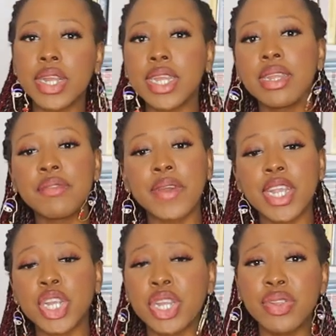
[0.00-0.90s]
working in
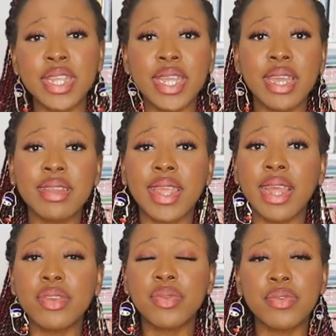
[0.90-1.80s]
fashion, you can
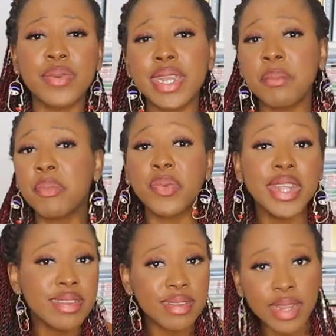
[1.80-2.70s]
get to create
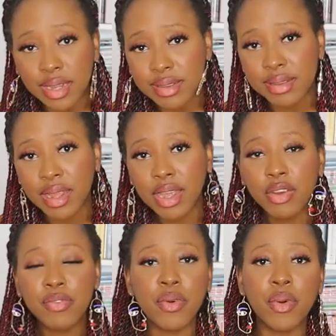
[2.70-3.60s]
presets
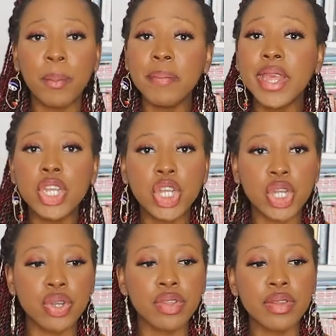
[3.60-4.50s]
for
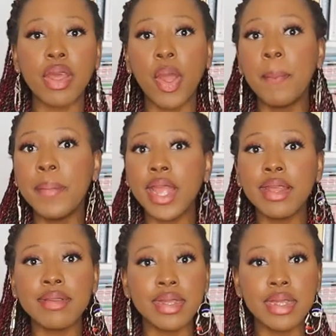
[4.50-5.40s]
pictures,
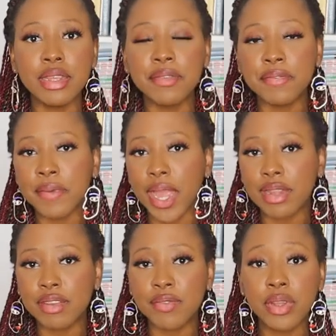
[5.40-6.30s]
amazing
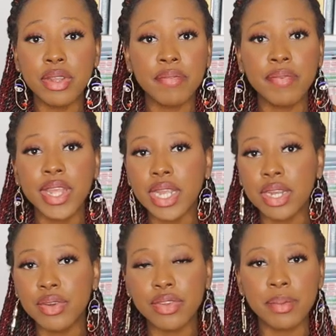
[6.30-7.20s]
effects for the
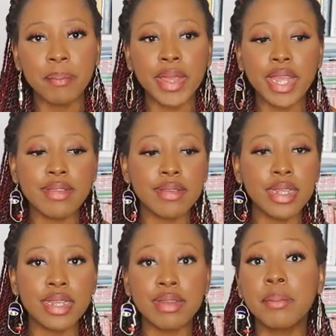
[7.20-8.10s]
videos,
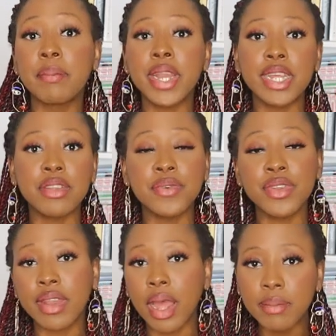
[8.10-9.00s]
amazing templates
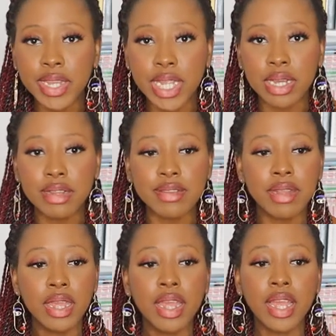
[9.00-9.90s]
for
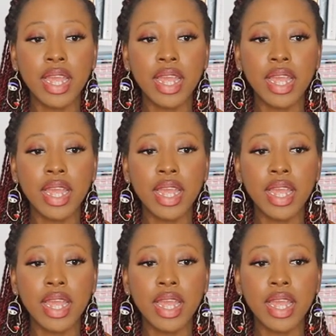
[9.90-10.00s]
thumbnails.